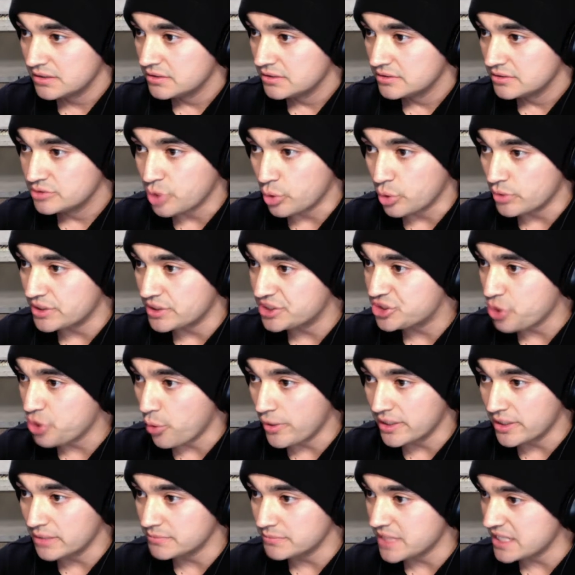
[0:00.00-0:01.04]
Tony's
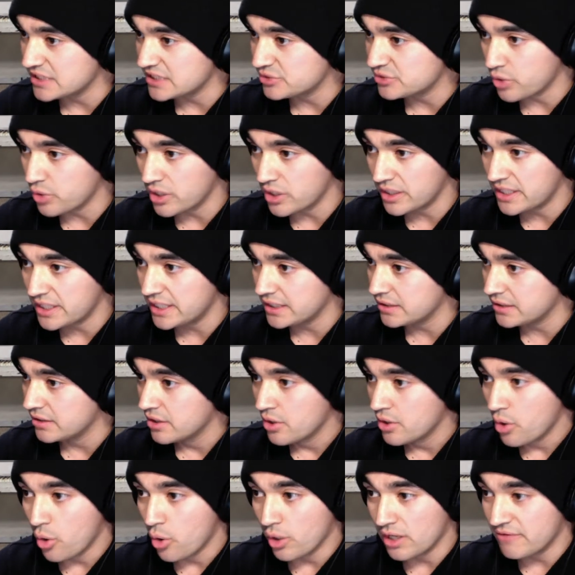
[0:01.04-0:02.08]
showing him that it's working.
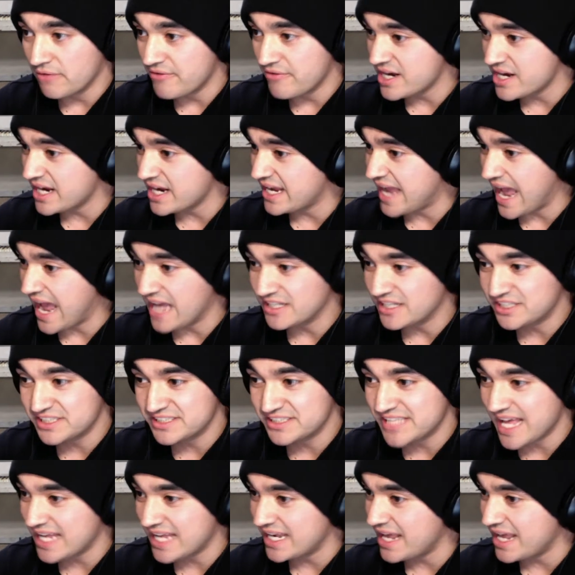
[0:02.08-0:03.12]
Oliveira catches
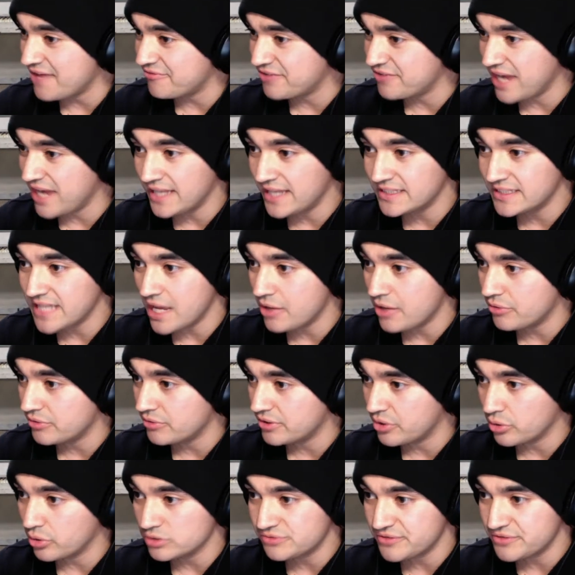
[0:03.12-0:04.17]
that left leg now.
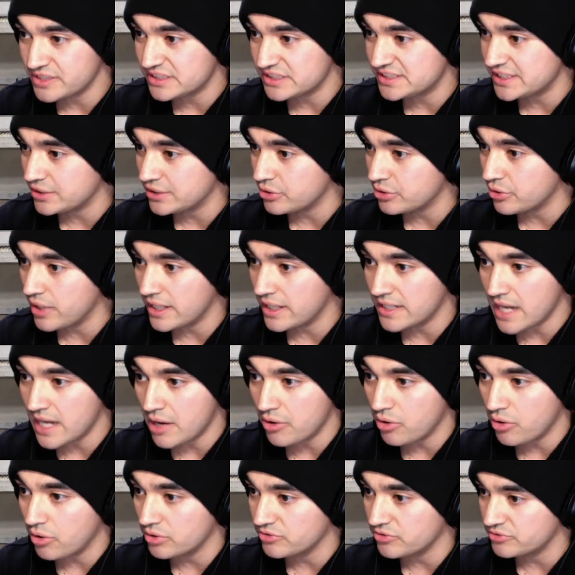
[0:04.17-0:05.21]
Goes for the single. And now
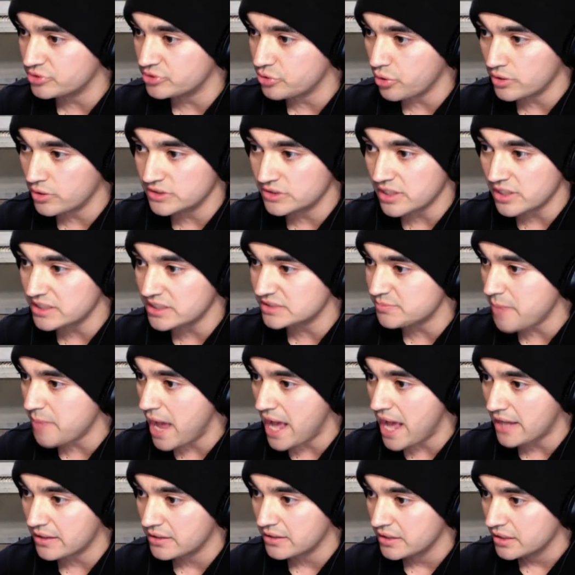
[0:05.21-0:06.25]
Tony's on his
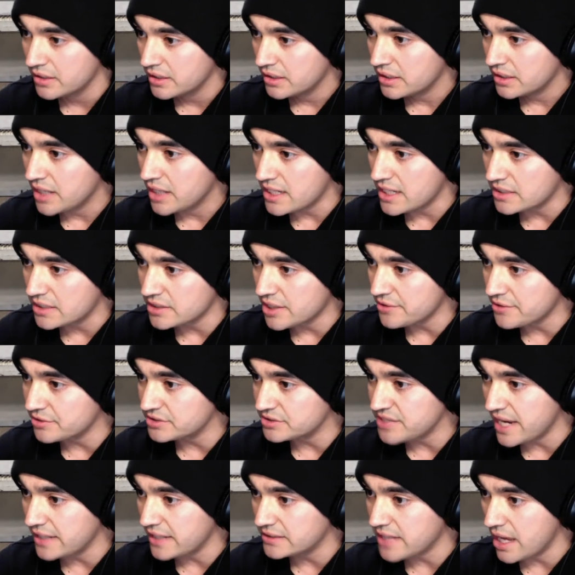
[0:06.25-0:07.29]
back. Got another
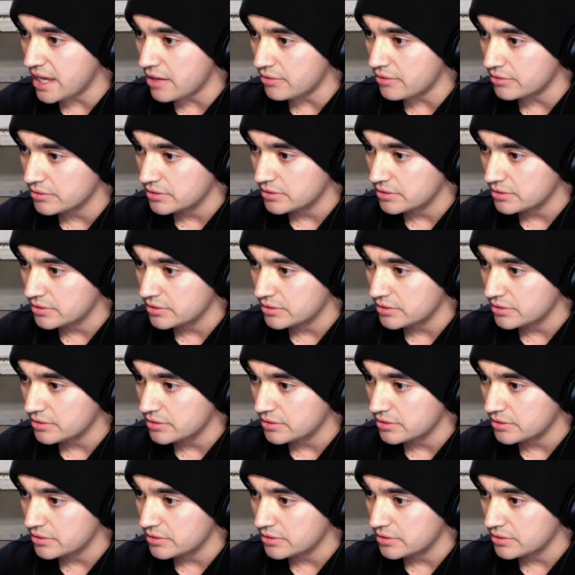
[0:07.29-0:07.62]
takedown.